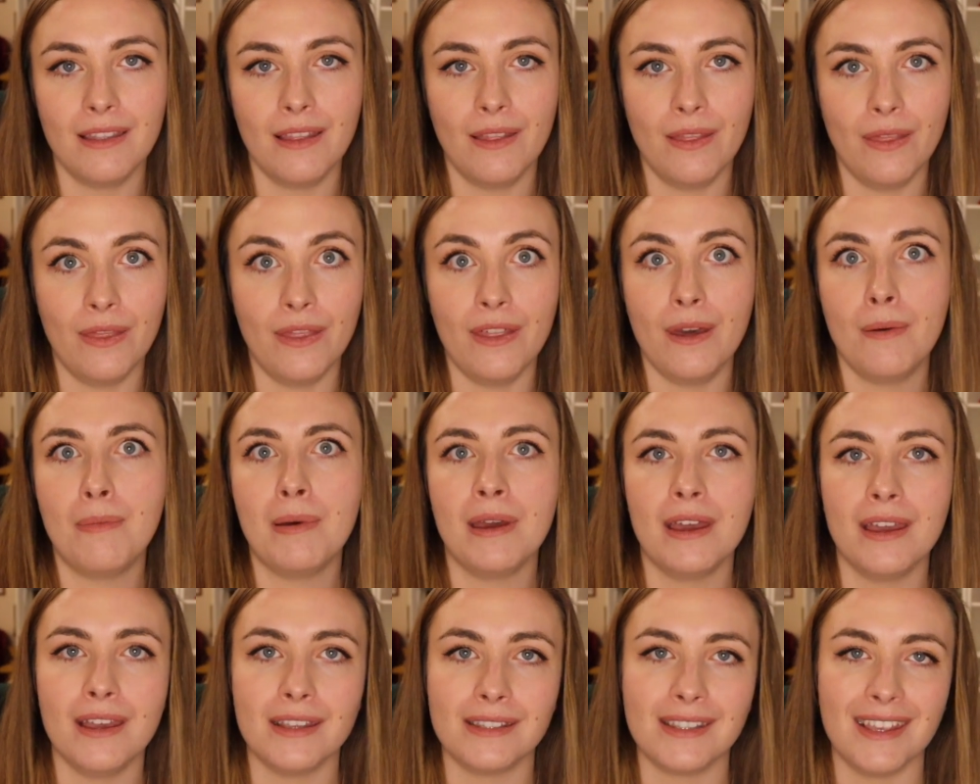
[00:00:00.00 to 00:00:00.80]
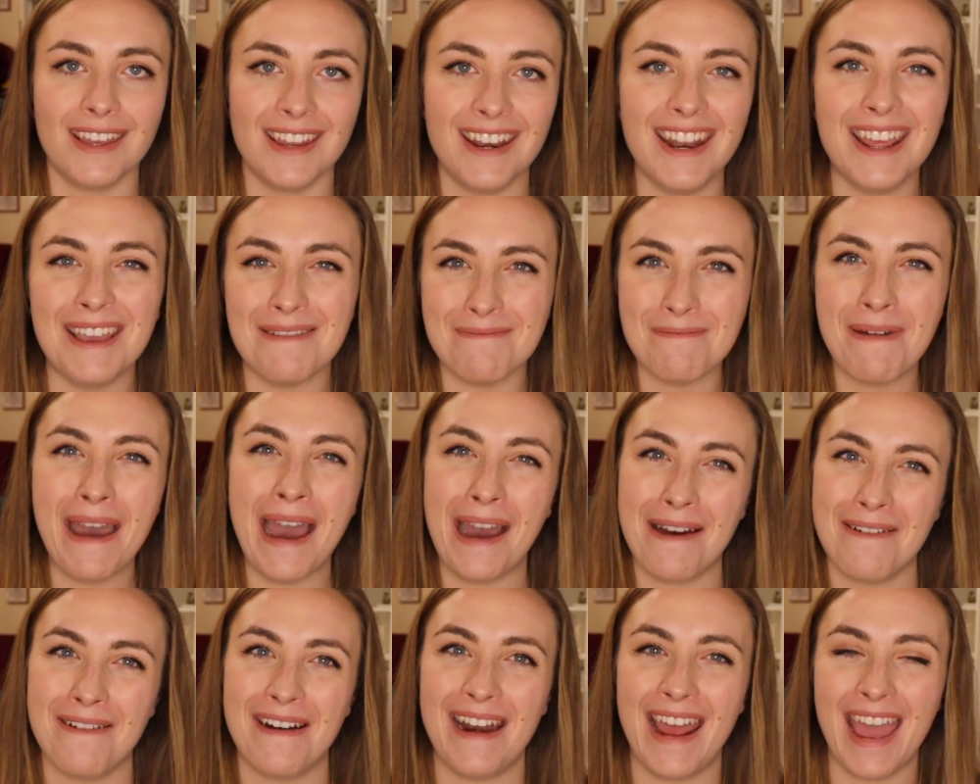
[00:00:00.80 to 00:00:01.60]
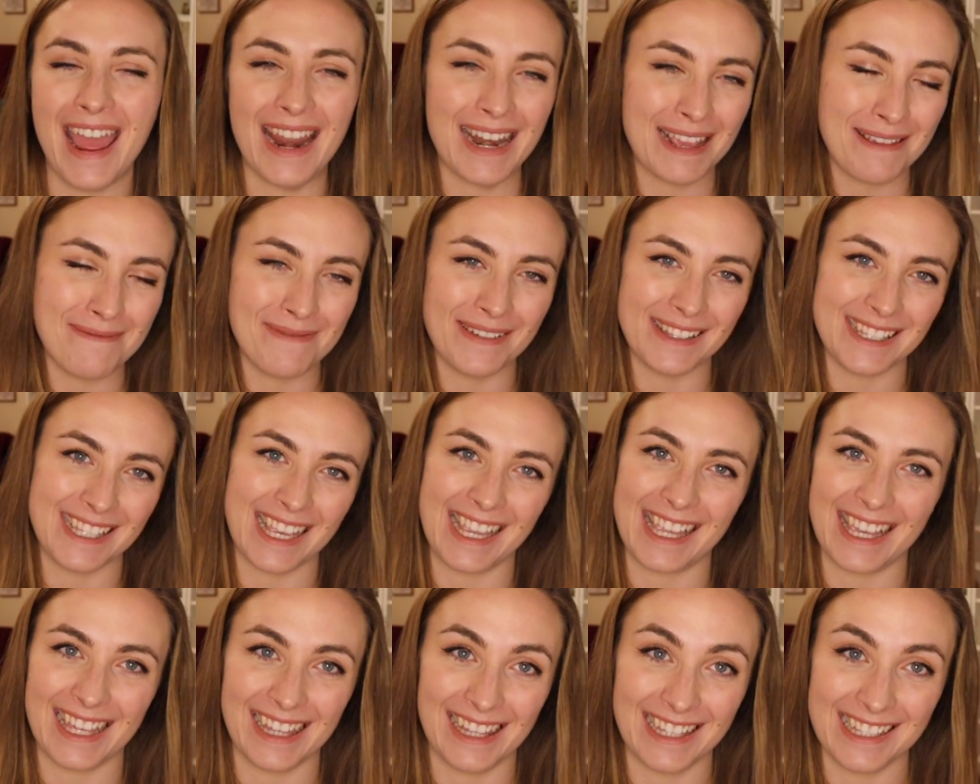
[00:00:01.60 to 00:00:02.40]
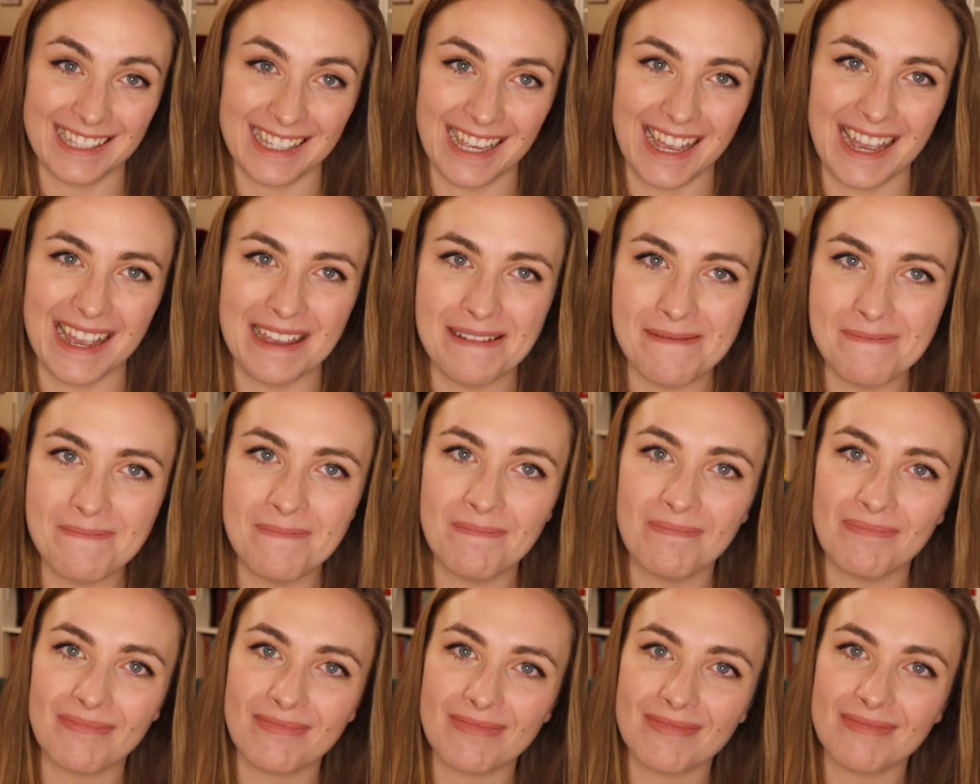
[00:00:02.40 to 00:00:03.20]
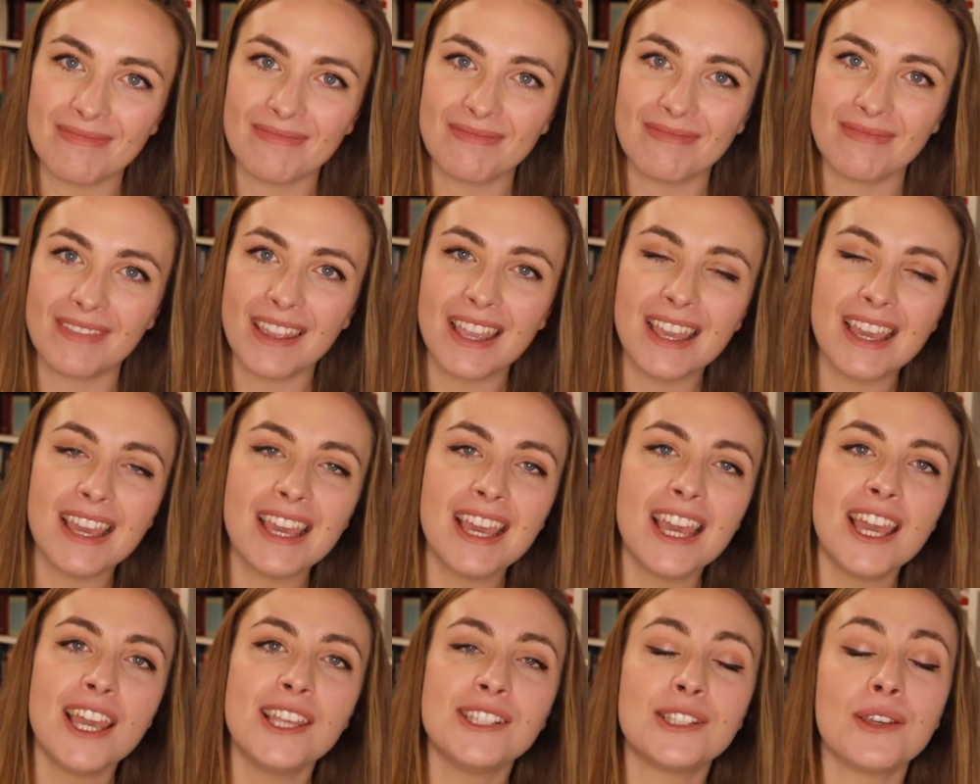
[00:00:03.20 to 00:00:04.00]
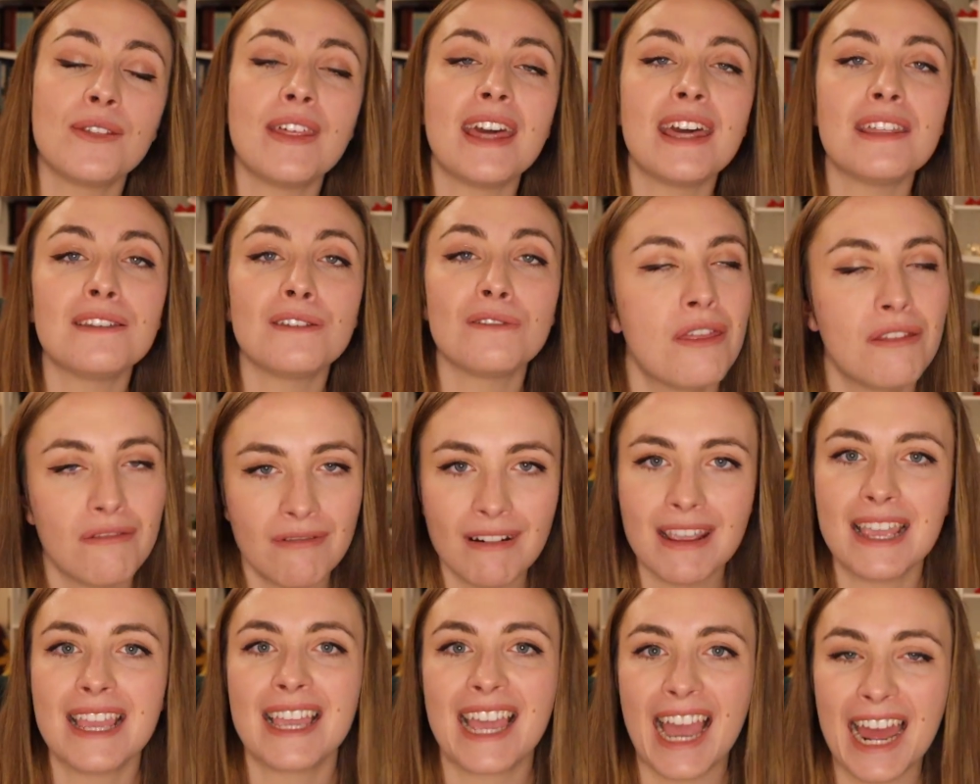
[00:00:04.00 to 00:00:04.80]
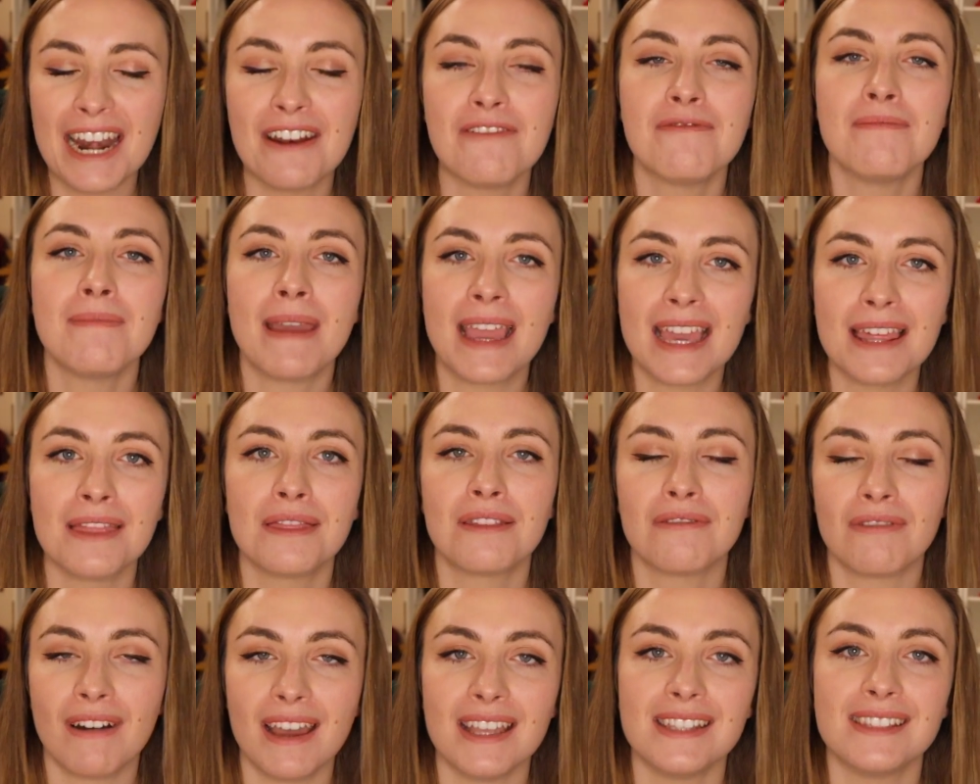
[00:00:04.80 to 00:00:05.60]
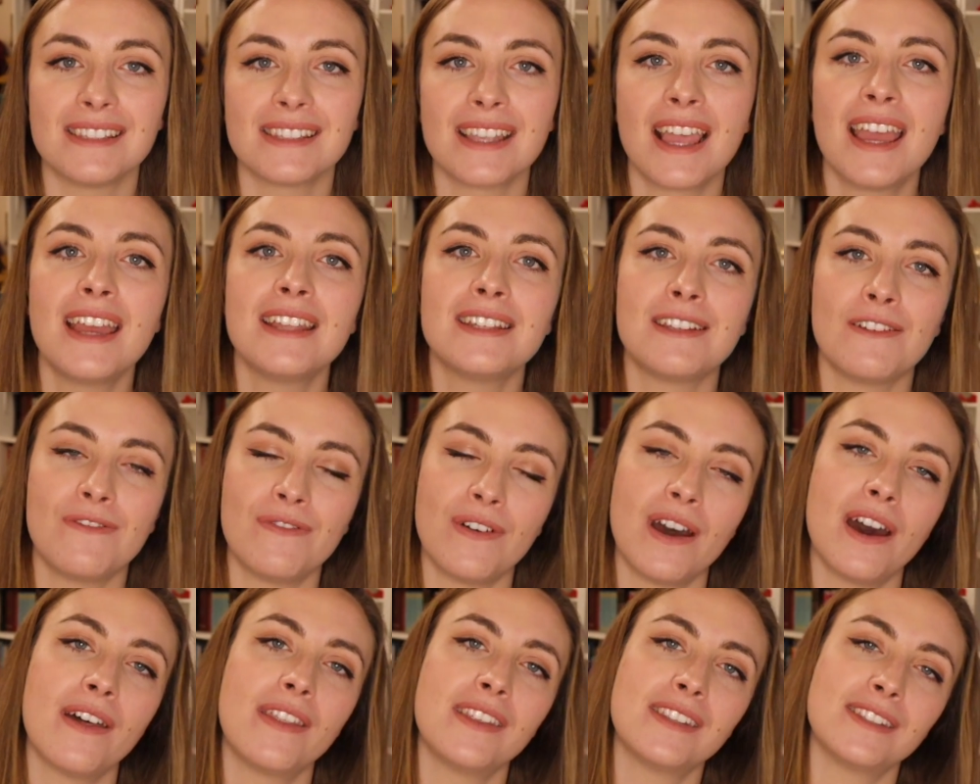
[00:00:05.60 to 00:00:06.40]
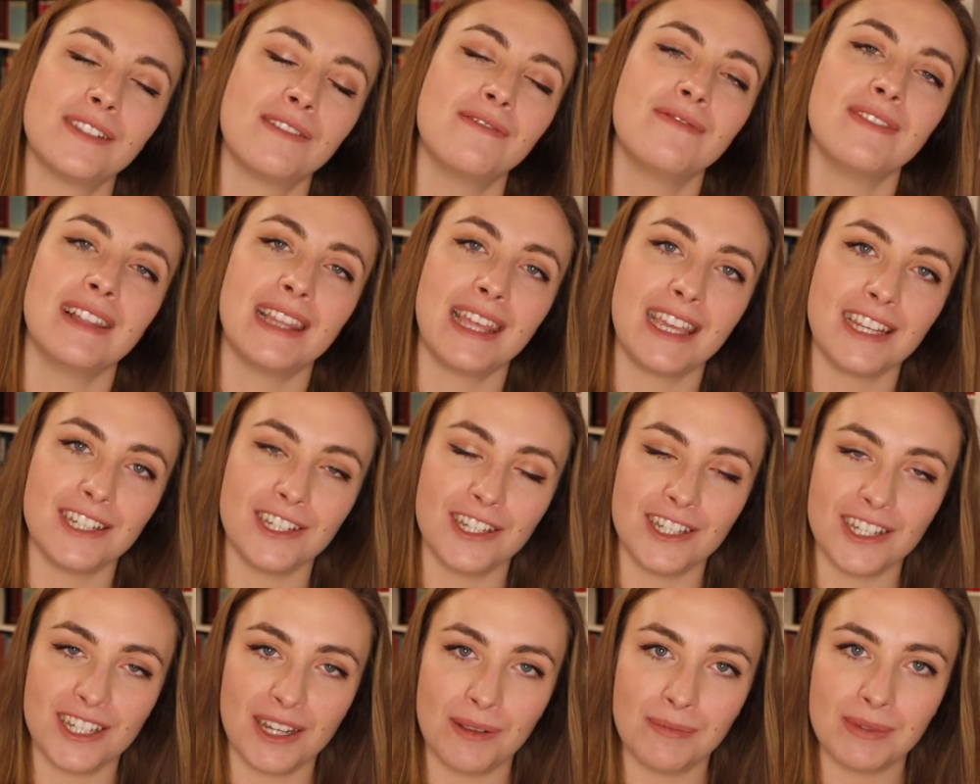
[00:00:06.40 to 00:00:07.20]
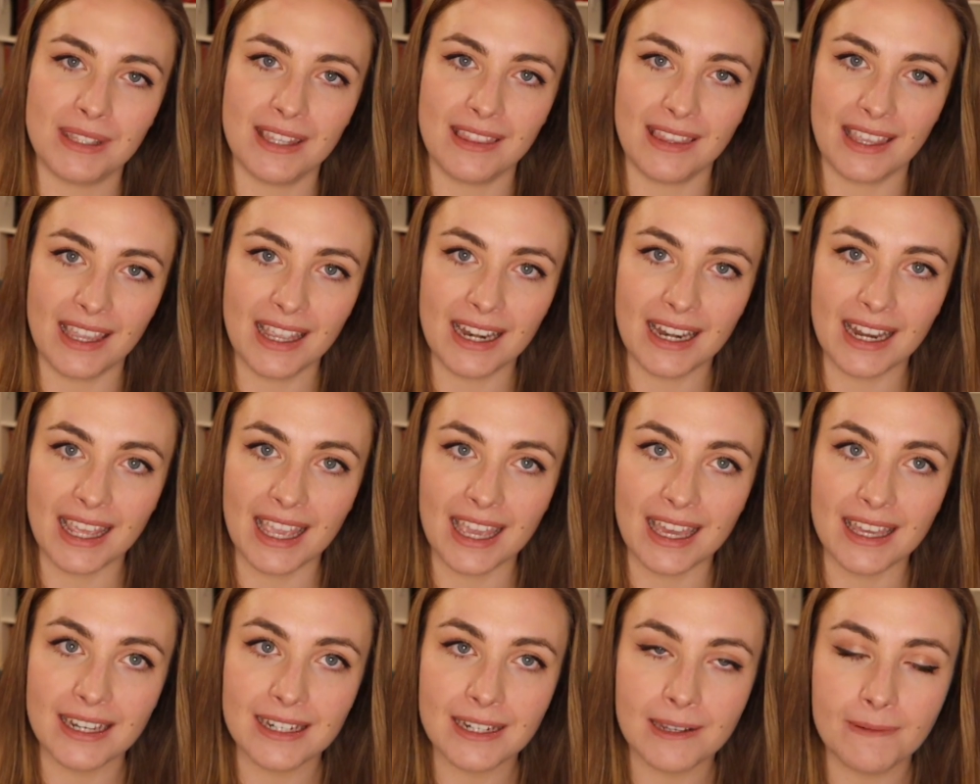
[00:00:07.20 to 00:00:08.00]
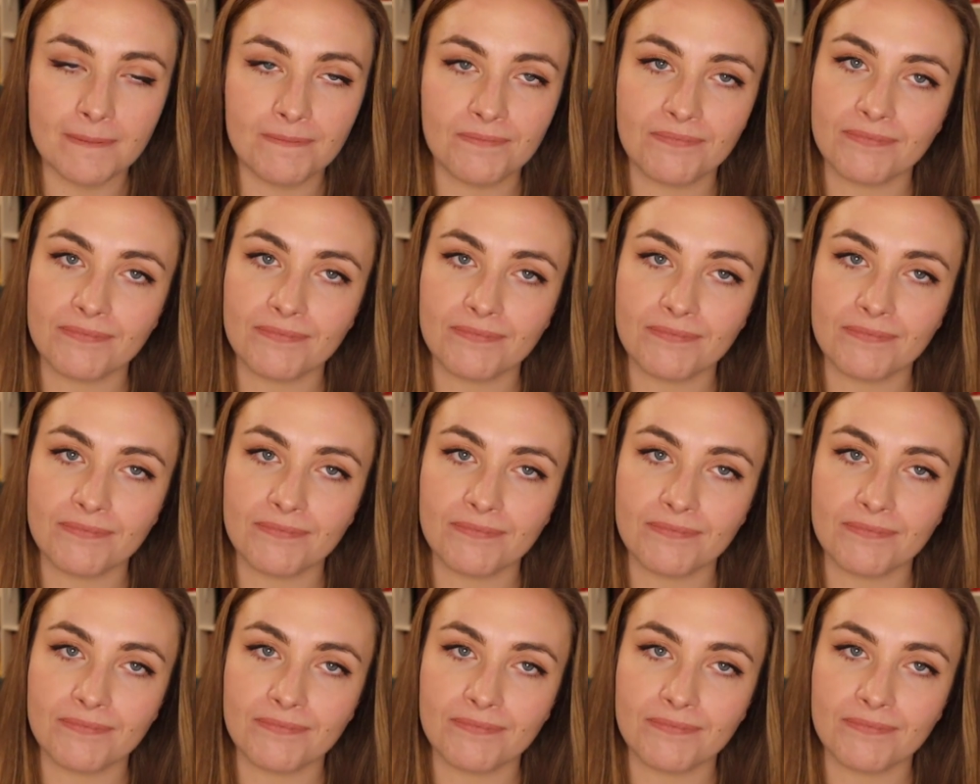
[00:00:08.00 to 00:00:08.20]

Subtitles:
the person in power at any particular time. So they're the 3 kind of main threads to father-son relationships in the Aeneid.